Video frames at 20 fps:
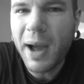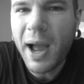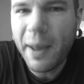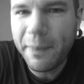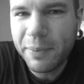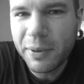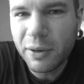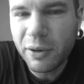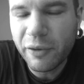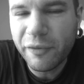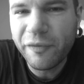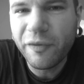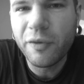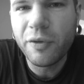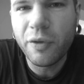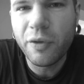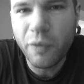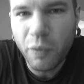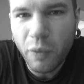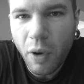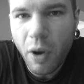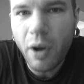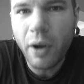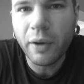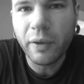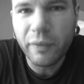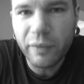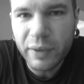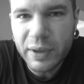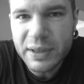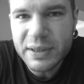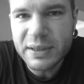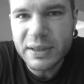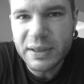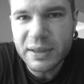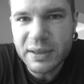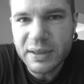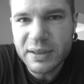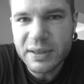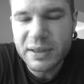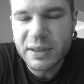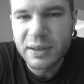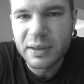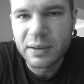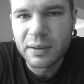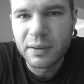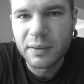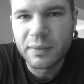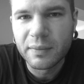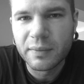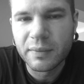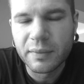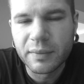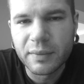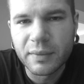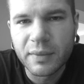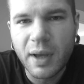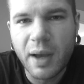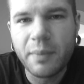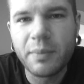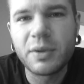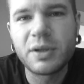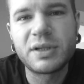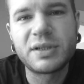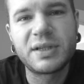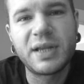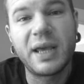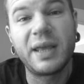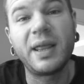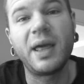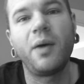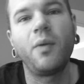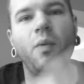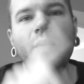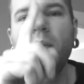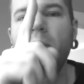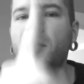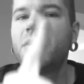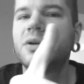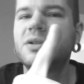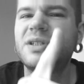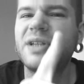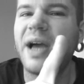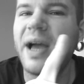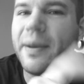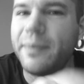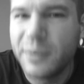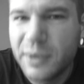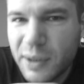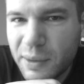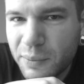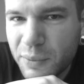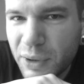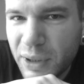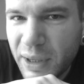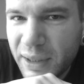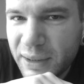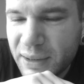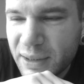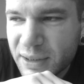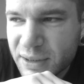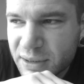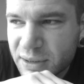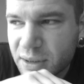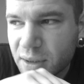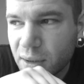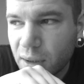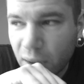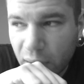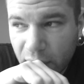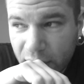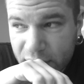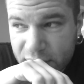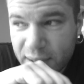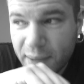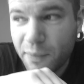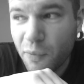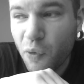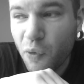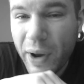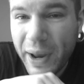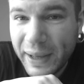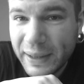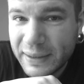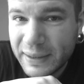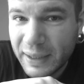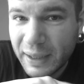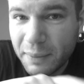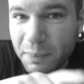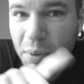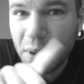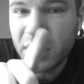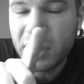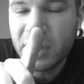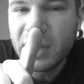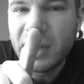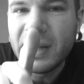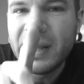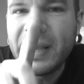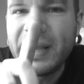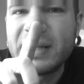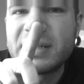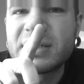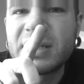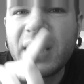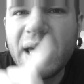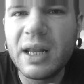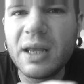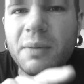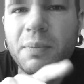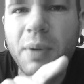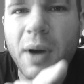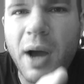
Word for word: popular for the wrong reasons, I'm going to say that one more time and I'm going to end this because I'm ranting, but it's getting